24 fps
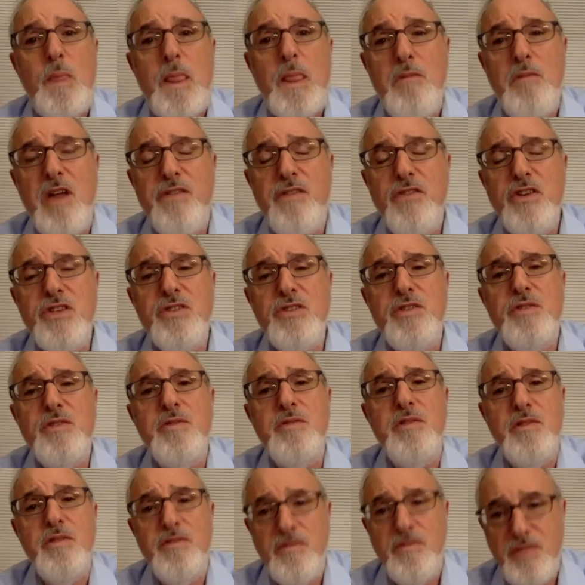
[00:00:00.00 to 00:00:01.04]
My first
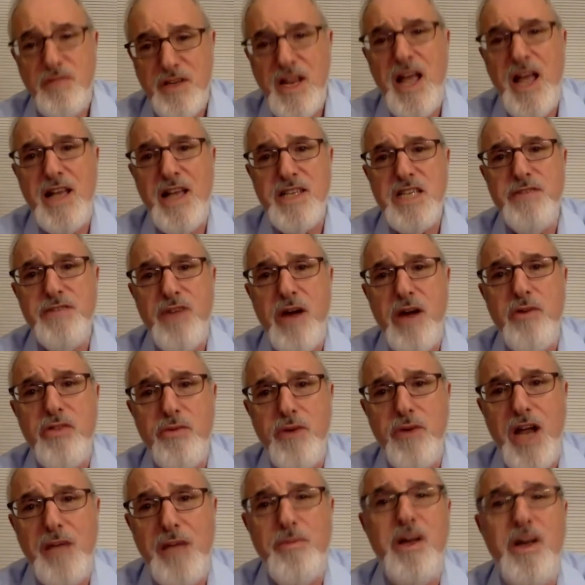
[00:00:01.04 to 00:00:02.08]
task, if I were the
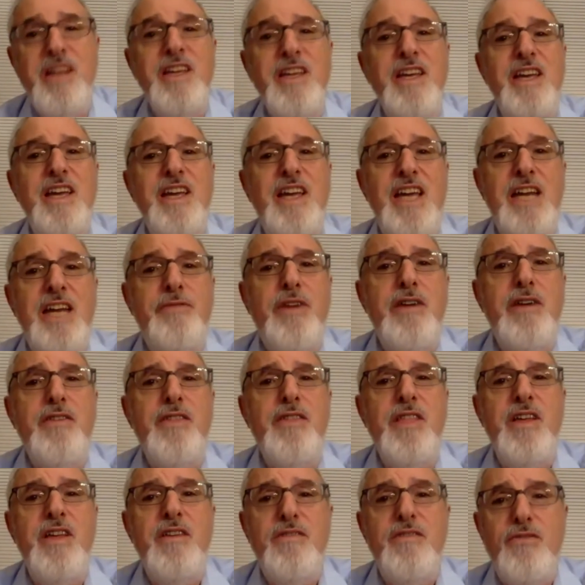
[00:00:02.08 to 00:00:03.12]
rabbi and if I were
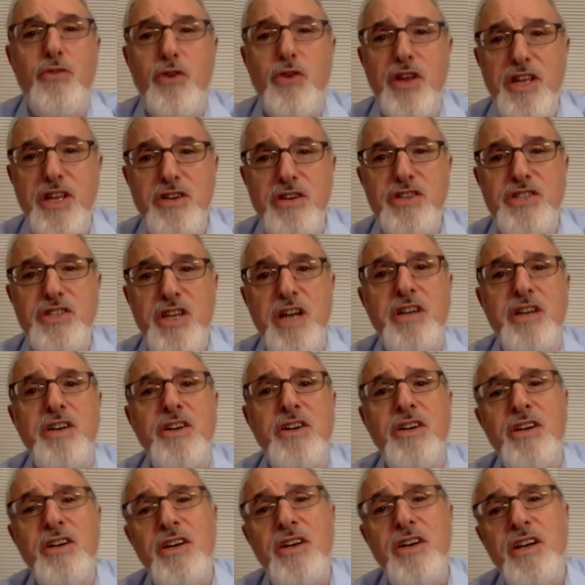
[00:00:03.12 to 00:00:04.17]
40 years
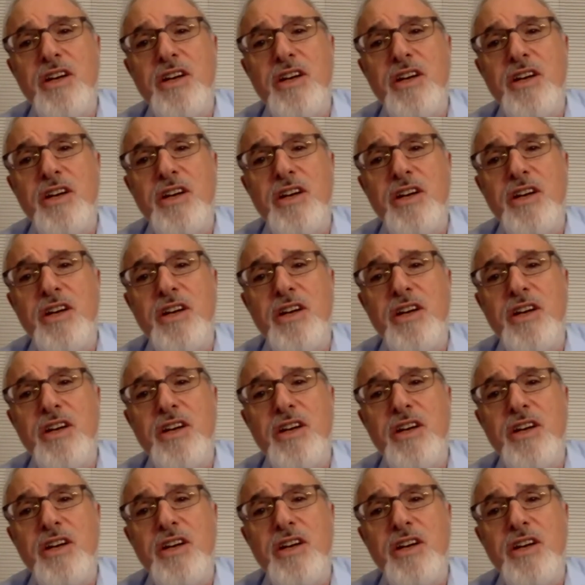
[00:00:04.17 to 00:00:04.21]
younger,